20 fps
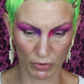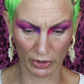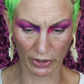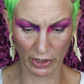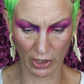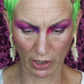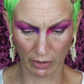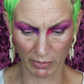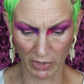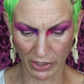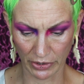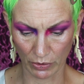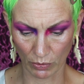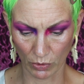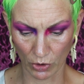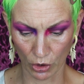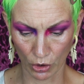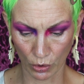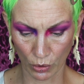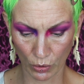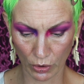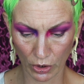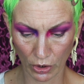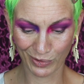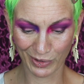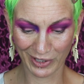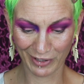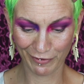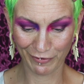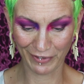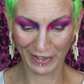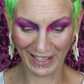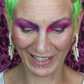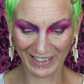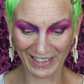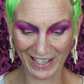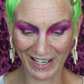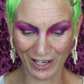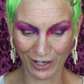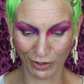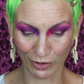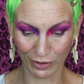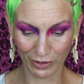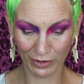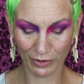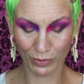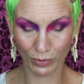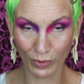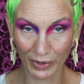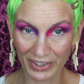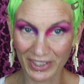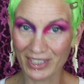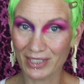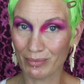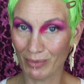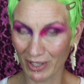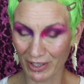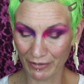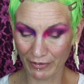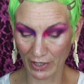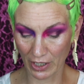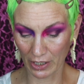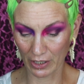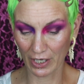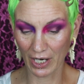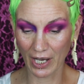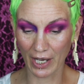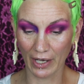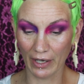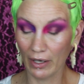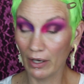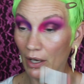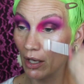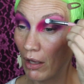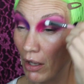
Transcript: really going to meet the road. We're going to find out what this motherfucker got.